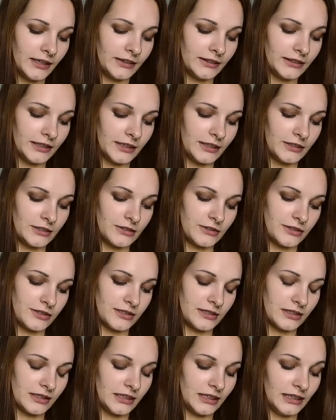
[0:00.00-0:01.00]

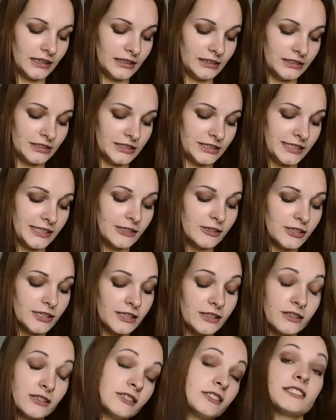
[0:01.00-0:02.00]
there's
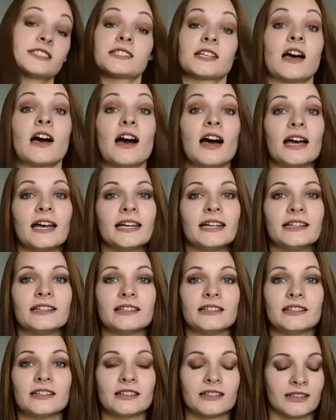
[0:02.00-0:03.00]
interior
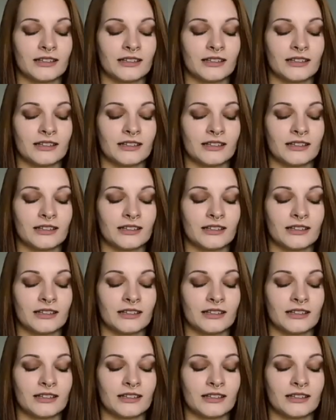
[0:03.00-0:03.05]
design,